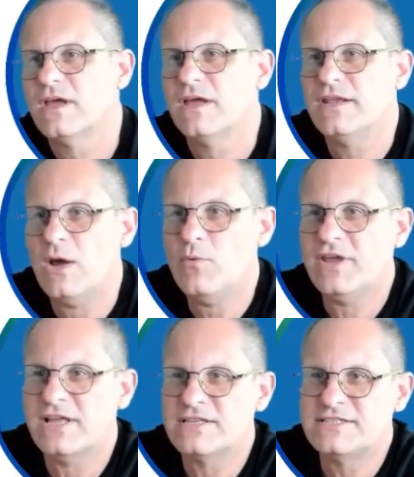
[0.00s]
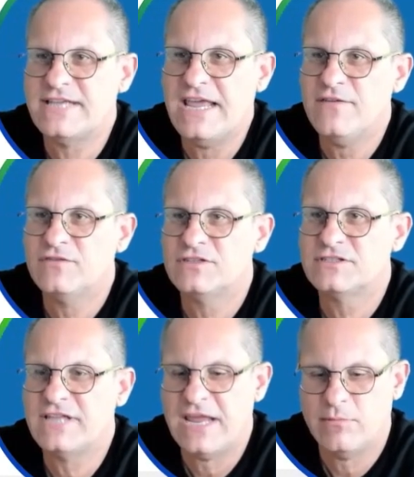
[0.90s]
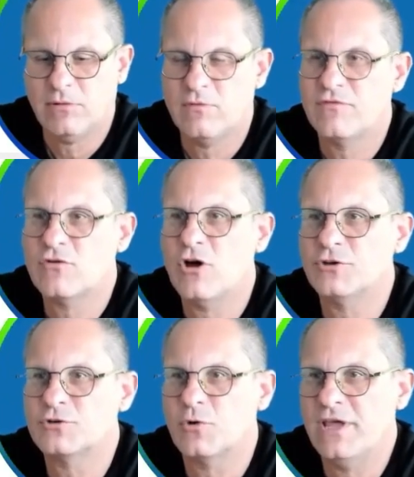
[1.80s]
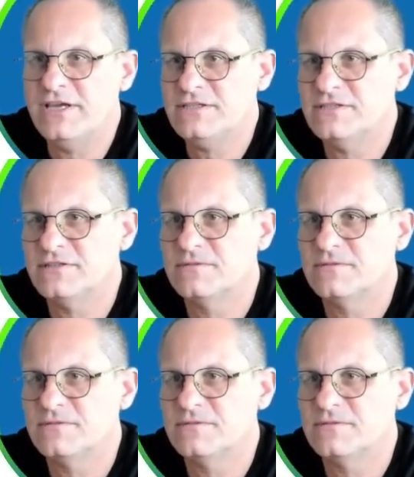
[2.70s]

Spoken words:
Now we can save this table with Ctrl S,